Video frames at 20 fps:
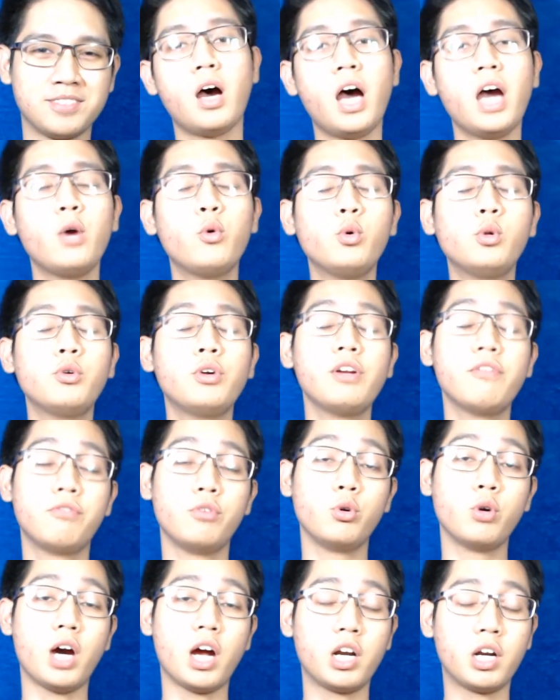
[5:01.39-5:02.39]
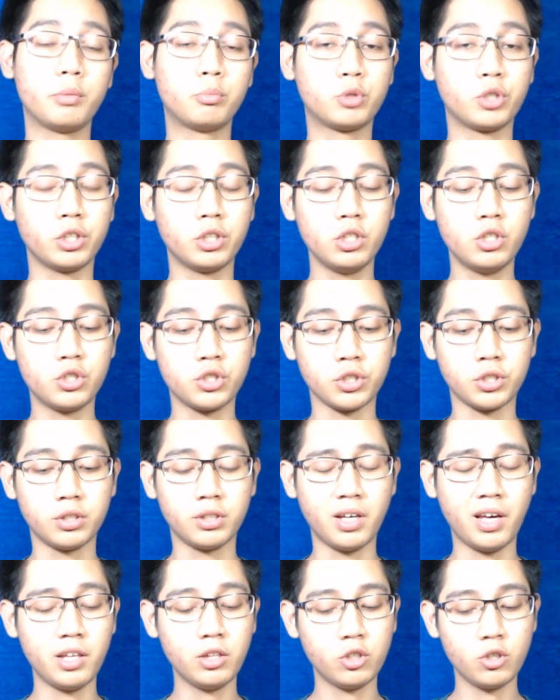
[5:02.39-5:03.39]
I will review Arab
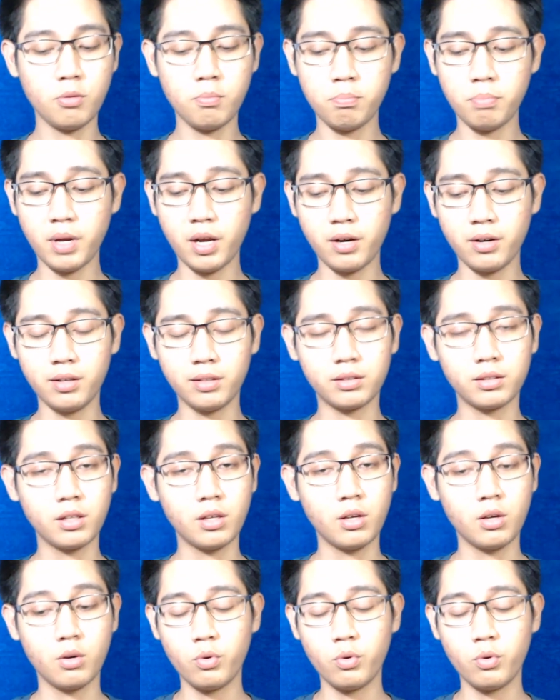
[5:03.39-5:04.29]
Tradition and compare it